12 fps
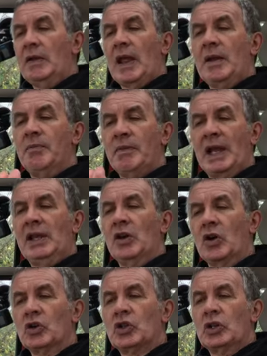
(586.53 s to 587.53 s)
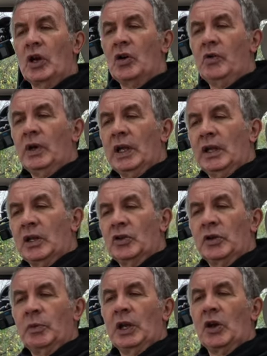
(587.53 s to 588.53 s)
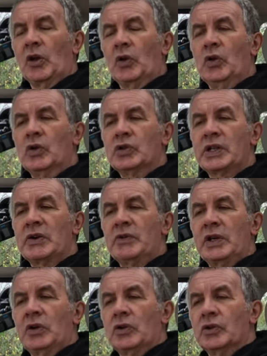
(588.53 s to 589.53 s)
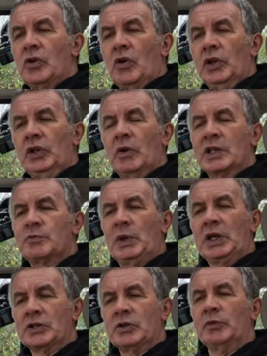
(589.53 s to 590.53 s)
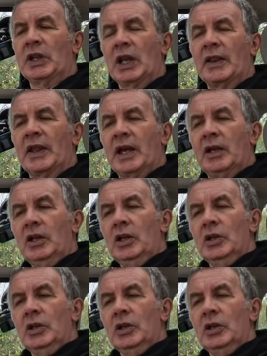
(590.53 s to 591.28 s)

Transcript: It may not show. It could have been on auxiliary or USB or something like that.